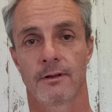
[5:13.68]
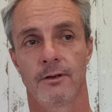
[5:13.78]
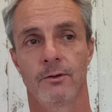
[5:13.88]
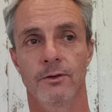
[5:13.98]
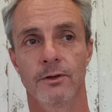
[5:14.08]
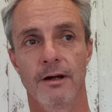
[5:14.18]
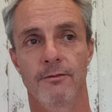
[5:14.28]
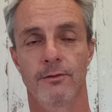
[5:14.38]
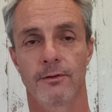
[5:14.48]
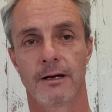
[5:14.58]
You want to do that
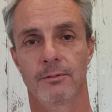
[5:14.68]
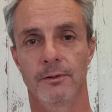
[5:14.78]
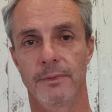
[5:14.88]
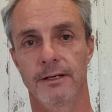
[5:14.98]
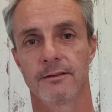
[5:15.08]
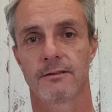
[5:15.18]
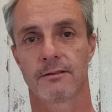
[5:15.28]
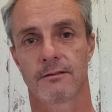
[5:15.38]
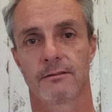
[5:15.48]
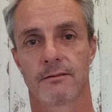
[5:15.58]
for a couple of minutes.
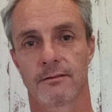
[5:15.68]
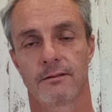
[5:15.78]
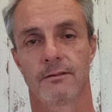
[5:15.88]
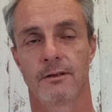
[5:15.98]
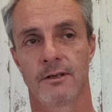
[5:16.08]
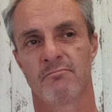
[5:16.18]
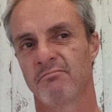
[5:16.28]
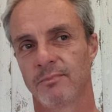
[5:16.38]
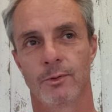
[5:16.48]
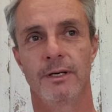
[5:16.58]

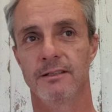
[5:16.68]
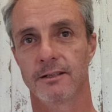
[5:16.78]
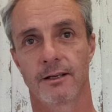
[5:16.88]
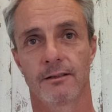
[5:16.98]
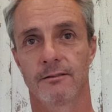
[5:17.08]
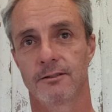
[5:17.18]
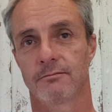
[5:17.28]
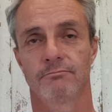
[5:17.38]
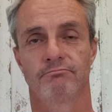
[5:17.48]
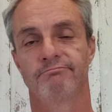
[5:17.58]
20 seconds.
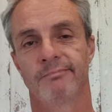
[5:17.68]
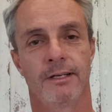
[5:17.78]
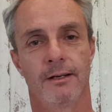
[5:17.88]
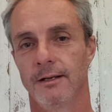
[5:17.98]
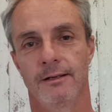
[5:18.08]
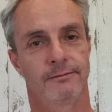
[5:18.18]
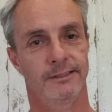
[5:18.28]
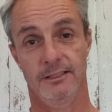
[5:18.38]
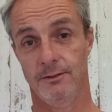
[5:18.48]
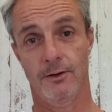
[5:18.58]

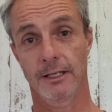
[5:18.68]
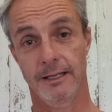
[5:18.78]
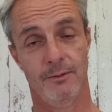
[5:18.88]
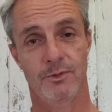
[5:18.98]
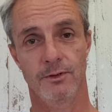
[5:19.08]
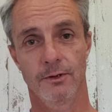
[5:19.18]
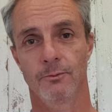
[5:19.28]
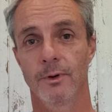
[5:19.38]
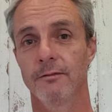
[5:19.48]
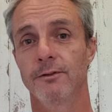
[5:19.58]
It's entirely up to you,
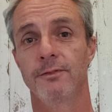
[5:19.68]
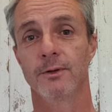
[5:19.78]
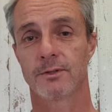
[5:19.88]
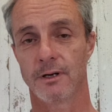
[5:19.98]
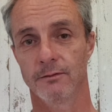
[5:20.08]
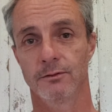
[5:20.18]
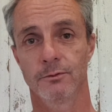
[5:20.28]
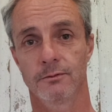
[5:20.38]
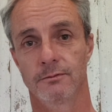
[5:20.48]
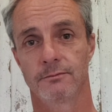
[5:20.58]
whatever feels comfortable.